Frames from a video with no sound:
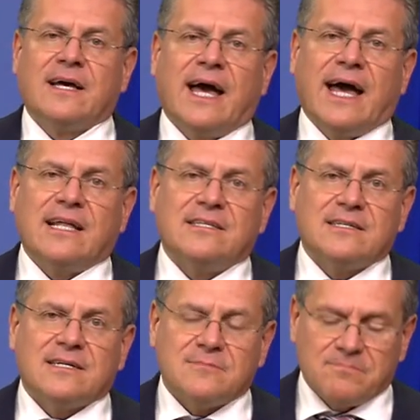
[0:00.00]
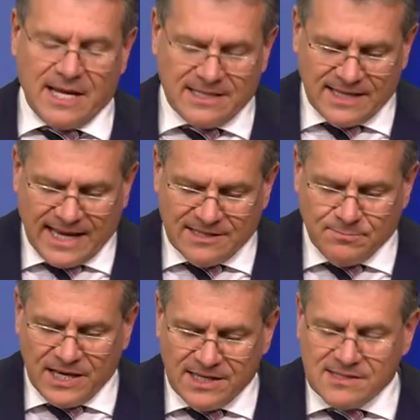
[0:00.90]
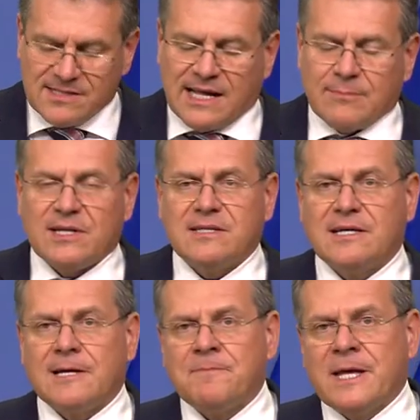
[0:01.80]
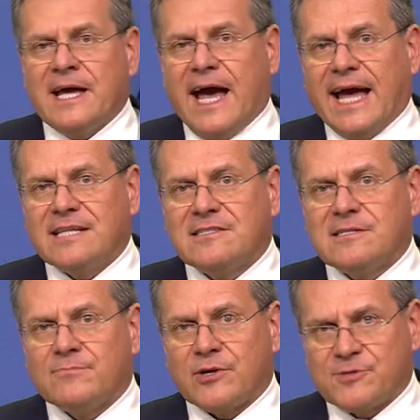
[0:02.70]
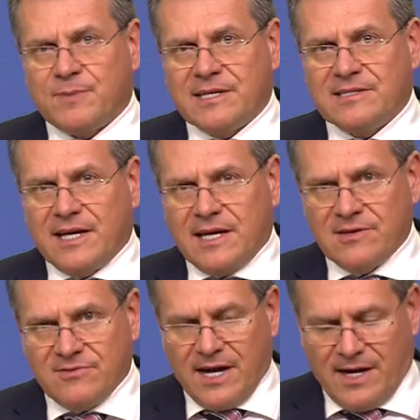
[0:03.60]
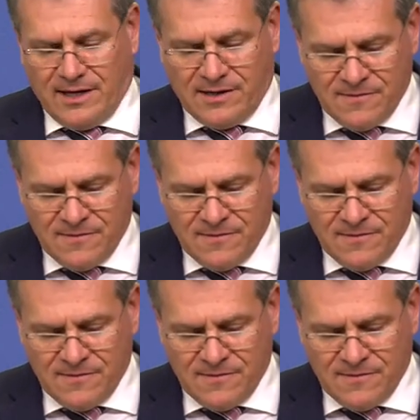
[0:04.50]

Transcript: and maintain peace, stability, and prosperity there.